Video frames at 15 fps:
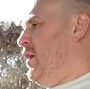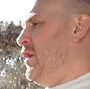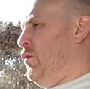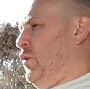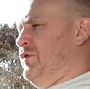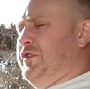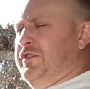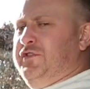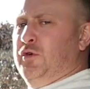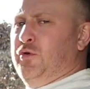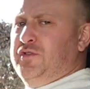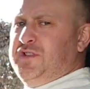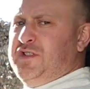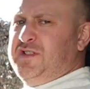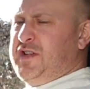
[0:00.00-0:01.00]
One of the
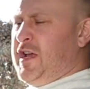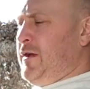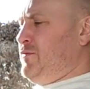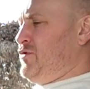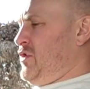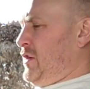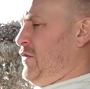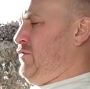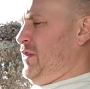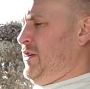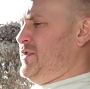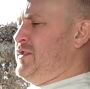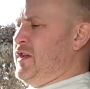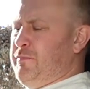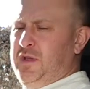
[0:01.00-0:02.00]
doors is the same, so you can really
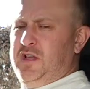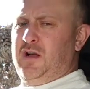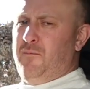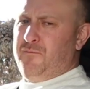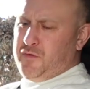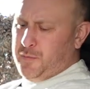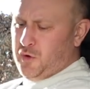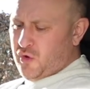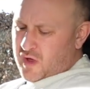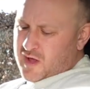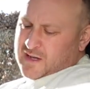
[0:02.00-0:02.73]
sit and be comfortable.